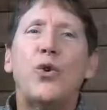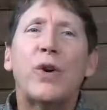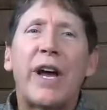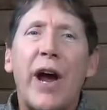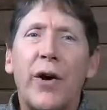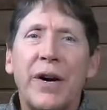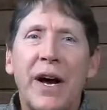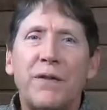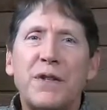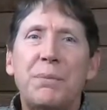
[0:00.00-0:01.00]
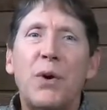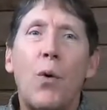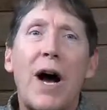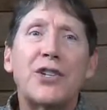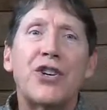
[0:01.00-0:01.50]
You care enough to be
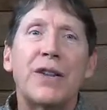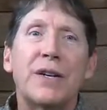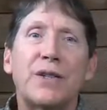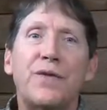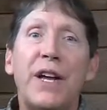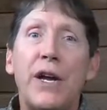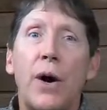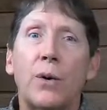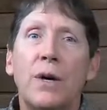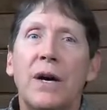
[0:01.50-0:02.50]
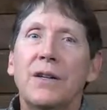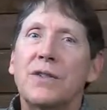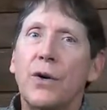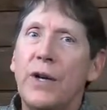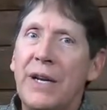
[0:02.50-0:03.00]
watching this video,
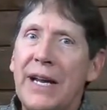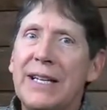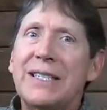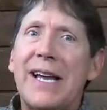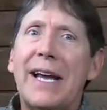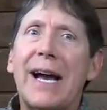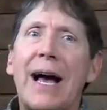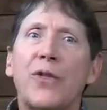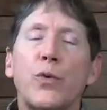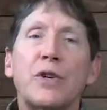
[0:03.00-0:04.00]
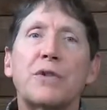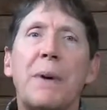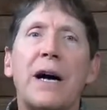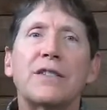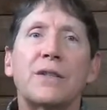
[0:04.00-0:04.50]
so you need to take on the
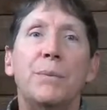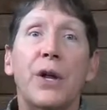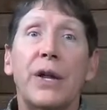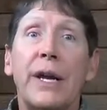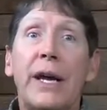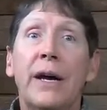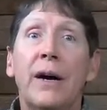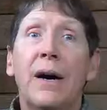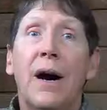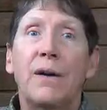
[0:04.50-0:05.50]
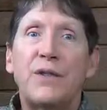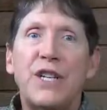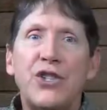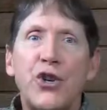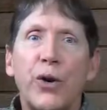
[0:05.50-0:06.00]
responsibility of
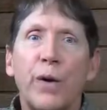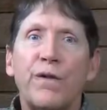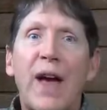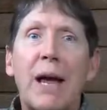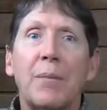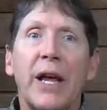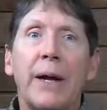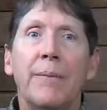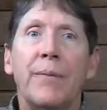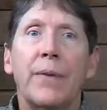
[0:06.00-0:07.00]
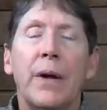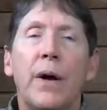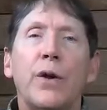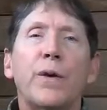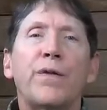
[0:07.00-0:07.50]
teaching your family.
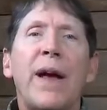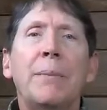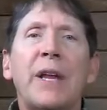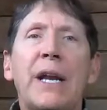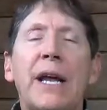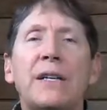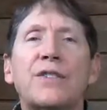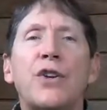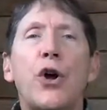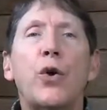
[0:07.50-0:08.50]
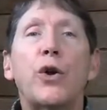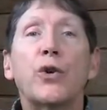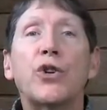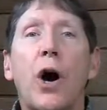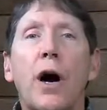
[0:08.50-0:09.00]
Your family needs to know
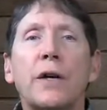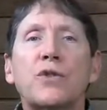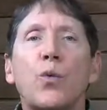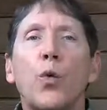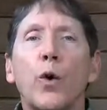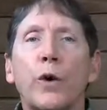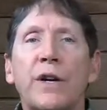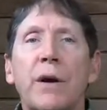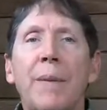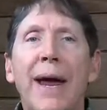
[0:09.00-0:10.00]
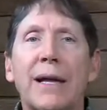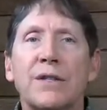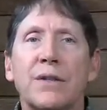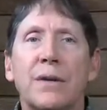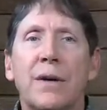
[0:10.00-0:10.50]
your dog's word
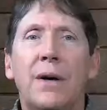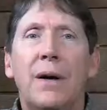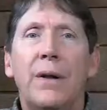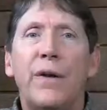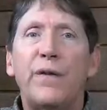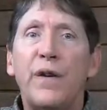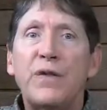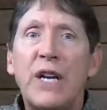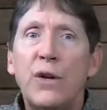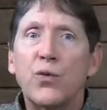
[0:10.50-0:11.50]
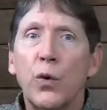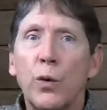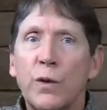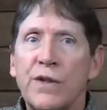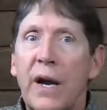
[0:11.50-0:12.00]
commands, the 15
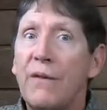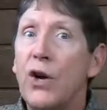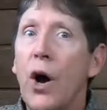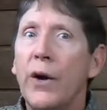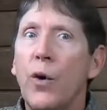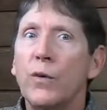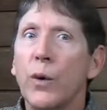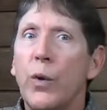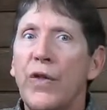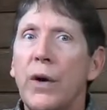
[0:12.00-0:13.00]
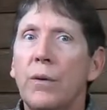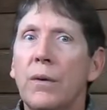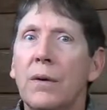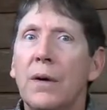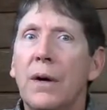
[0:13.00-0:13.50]
rules that I've gone over with you,
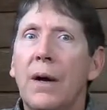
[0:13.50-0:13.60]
